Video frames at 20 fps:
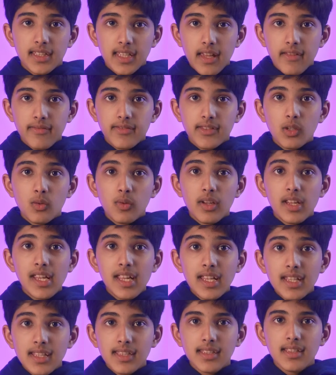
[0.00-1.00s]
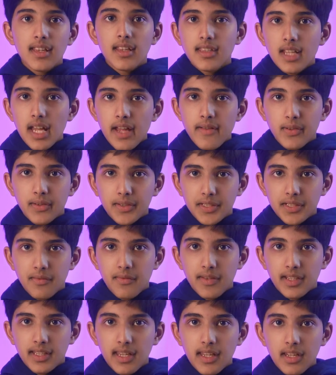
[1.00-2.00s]
gives you instant
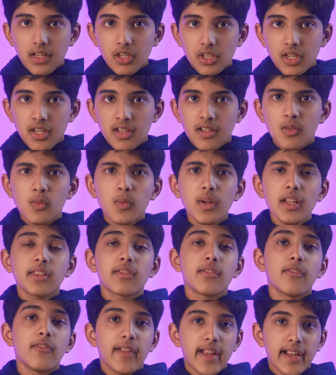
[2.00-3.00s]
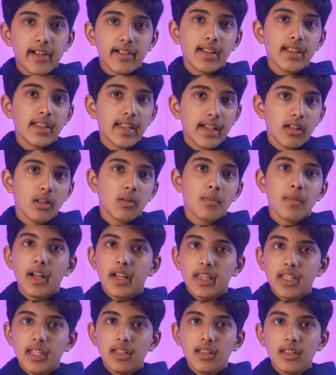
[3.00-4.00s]
diversification with very little
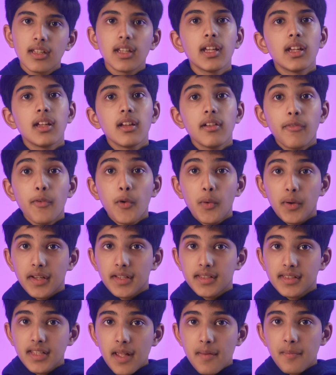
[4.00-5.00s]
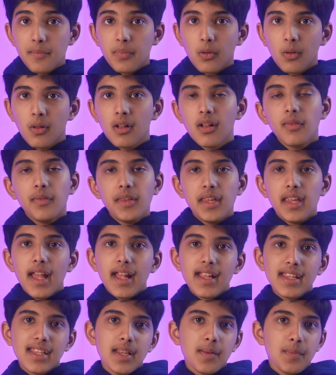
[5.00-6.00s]
money. For example, the
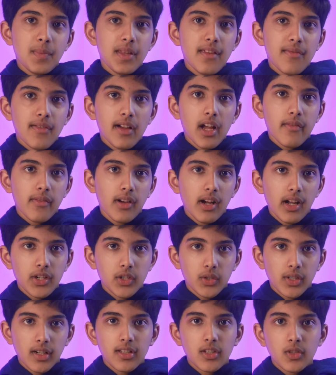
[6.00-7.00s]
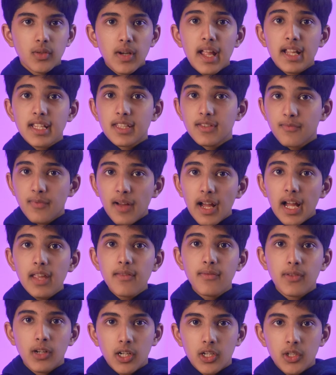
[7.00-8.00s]
S&P 500 tracks
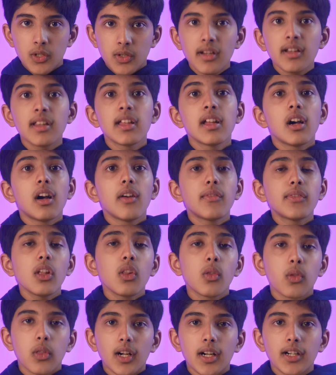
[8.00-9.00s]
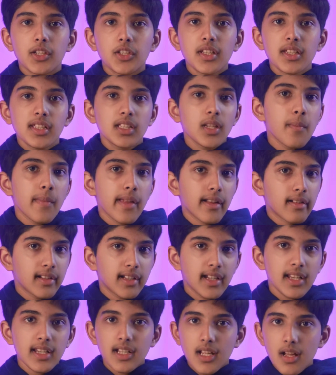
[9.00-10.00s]
500 of the largest
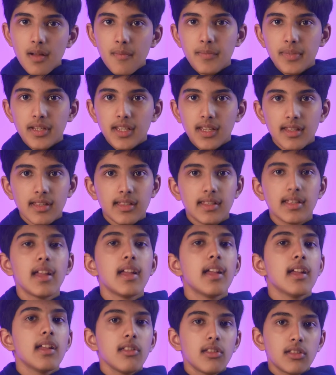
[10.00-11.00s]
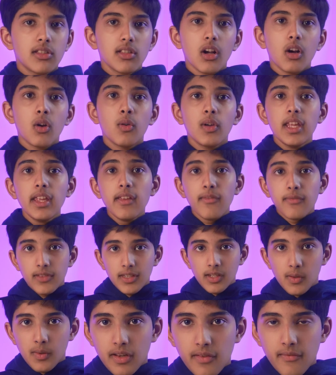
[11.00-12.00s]
American companies. So if
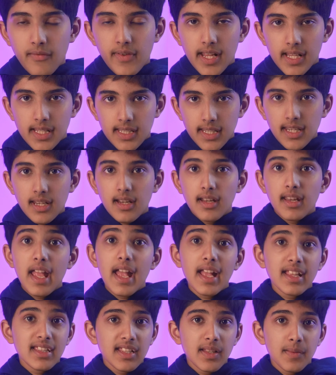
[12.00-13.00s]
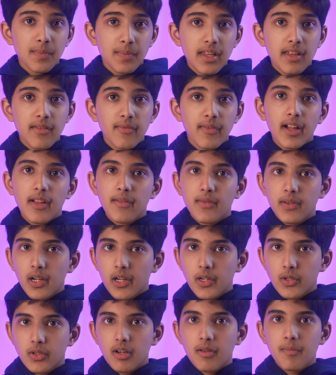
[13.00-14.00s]
you invest in an S&P
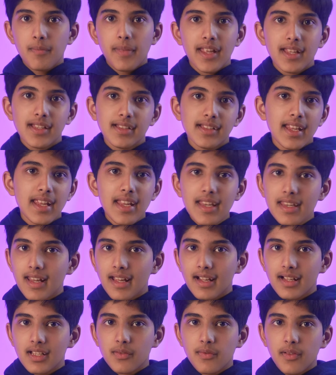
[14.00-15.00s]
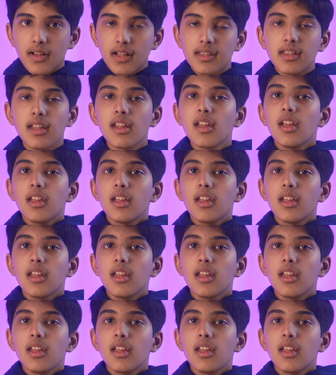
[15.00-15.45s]
500 based index fund,